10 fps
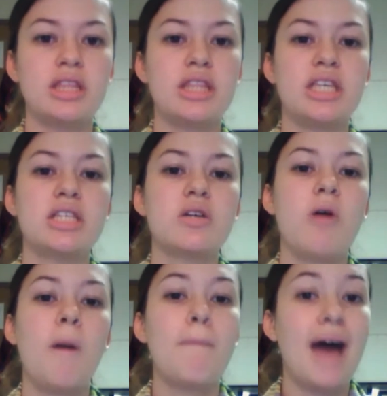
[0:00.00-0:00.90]
these are
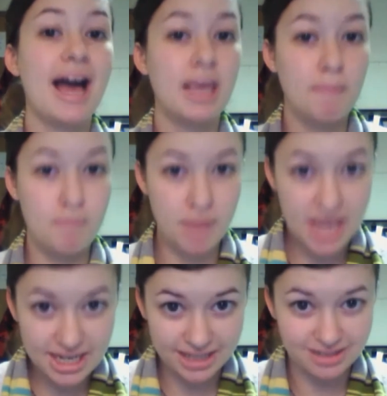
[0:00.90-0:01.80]
all my
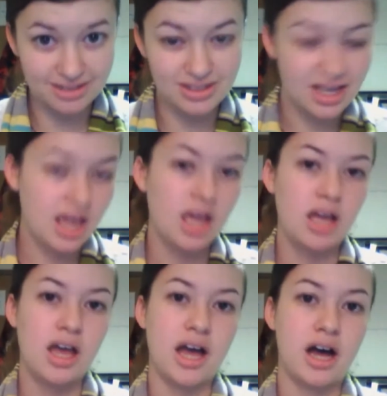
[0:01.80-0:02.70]
opinions.
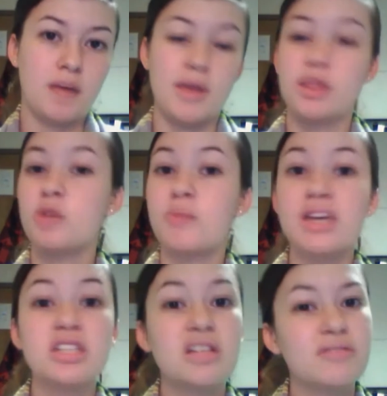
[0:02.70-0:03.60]
And they're
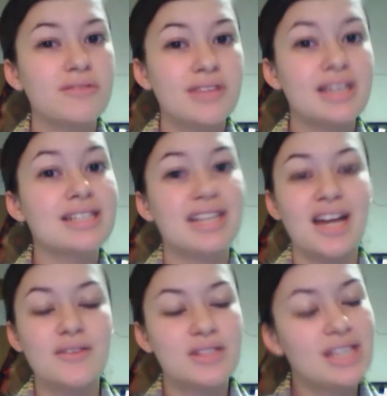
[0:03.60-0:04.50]
based off of things that
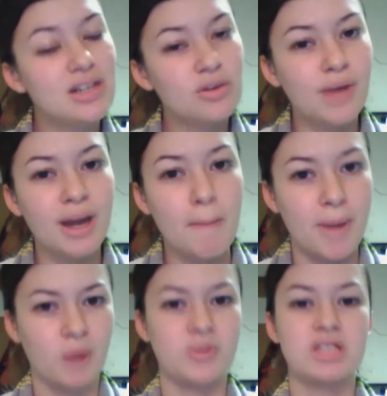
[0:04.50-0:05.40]
I've seen or read
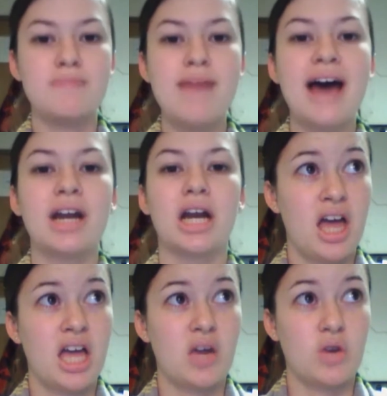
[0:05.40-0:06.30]
about this matter.
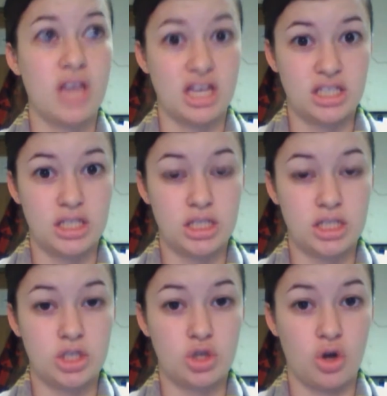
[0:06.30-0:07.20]
Yes,
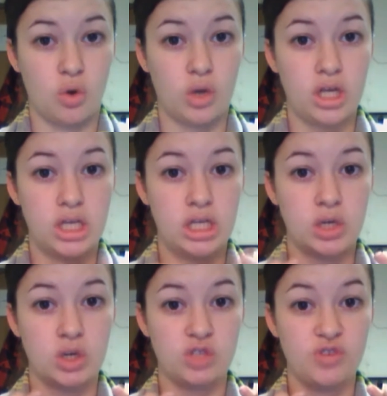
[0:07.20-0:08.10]
so
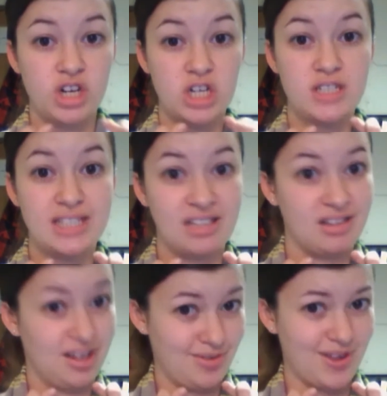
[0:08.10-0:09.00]
cross your fingers,
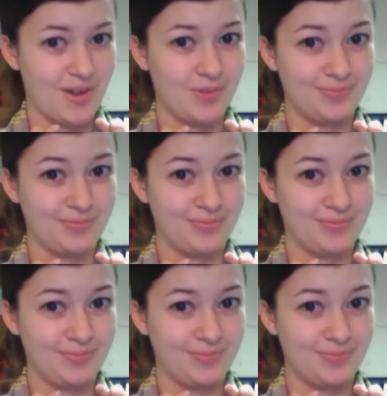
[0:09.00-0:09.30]
here we go.